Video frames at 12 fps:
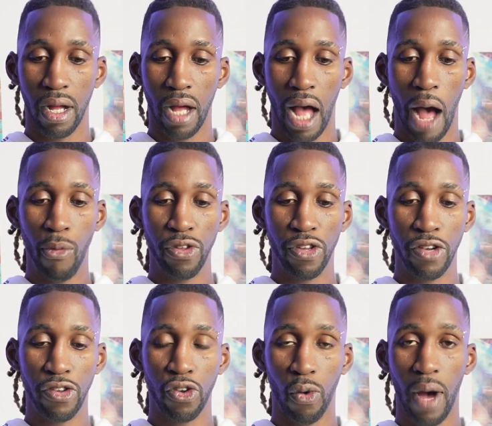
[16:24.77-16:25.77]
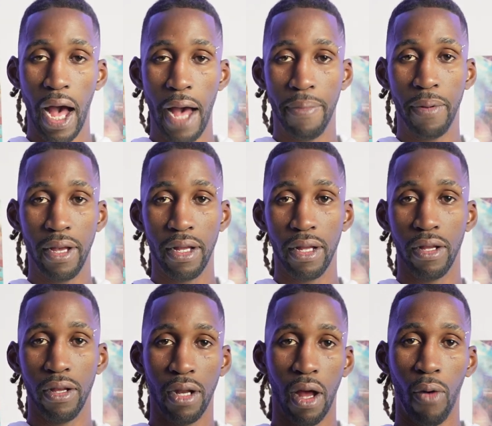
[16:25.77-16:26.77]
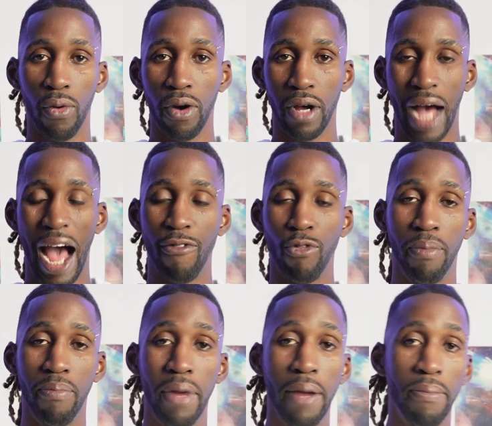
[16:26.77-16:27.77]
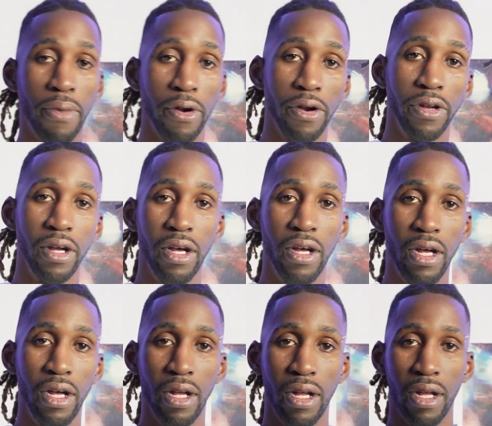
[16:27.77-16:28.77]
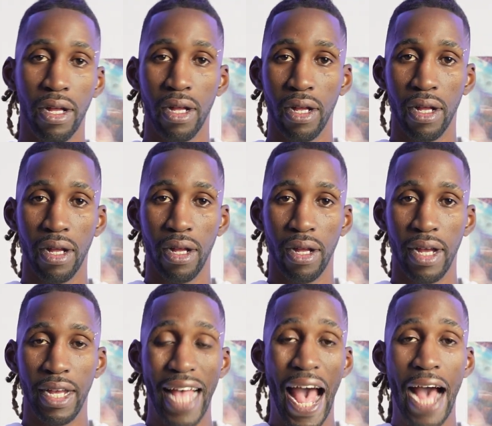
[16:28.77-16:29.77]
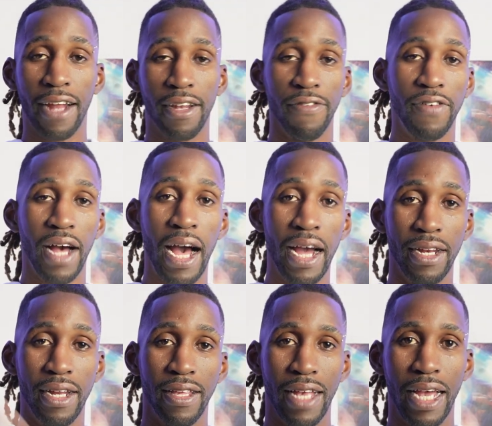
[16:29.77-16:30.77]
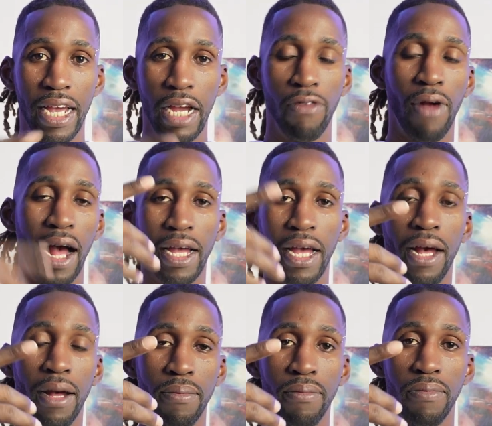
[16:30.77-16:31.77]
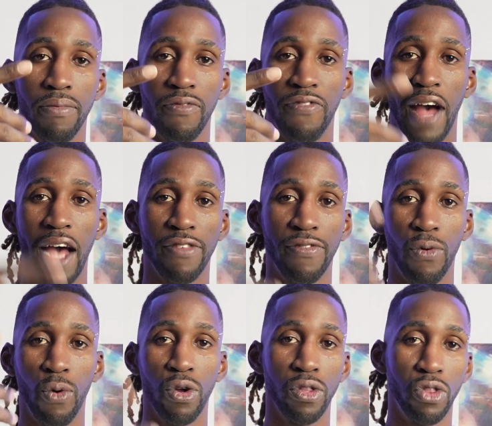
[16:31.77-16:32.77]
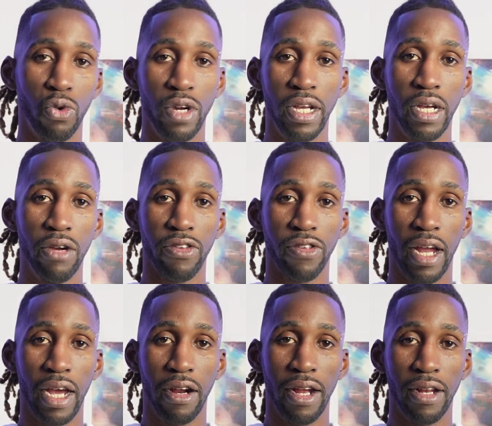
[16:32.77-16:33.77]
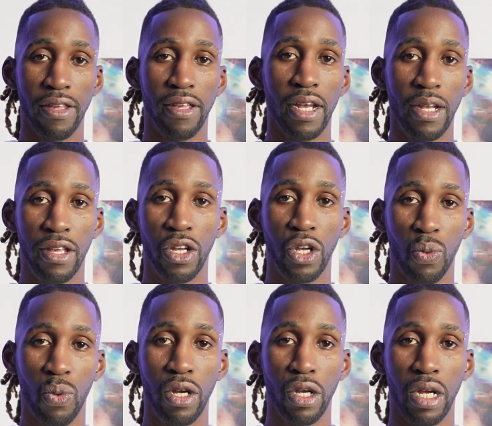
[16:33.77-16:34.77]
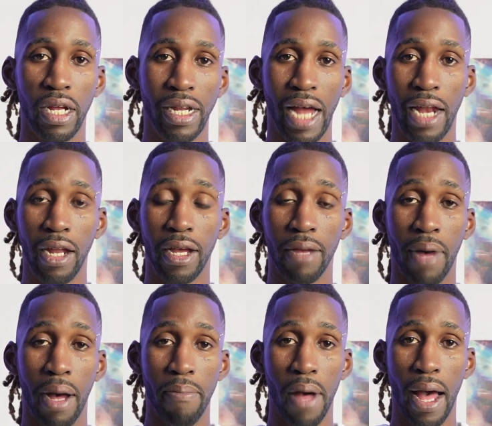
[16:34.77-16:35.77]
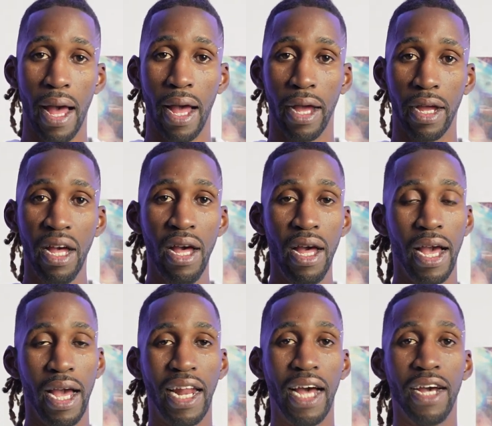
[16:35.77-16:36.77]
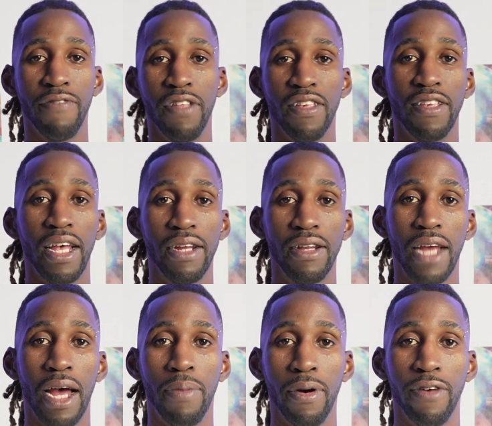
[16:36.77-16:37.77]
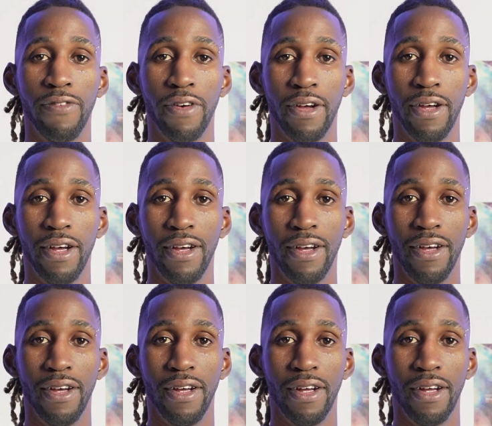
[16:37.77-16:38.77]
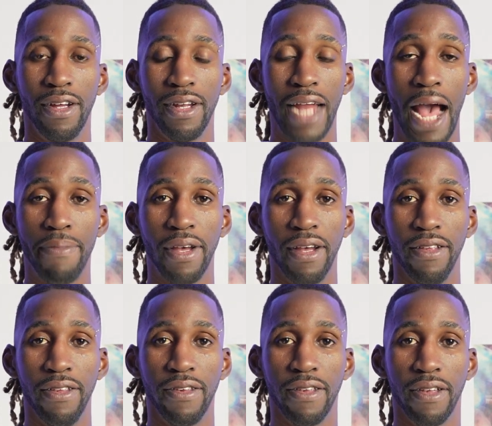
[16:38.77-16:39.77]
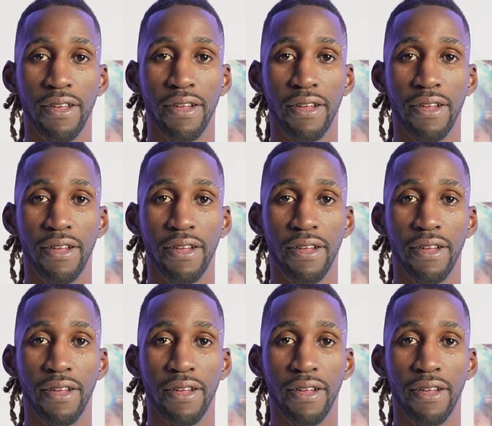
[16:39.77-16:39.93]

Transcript: I was just so happy, I remembered his act of kindness. And here I am, fast forward 3 years later in the same situation, and I look in my bag and I have the same type of napkins.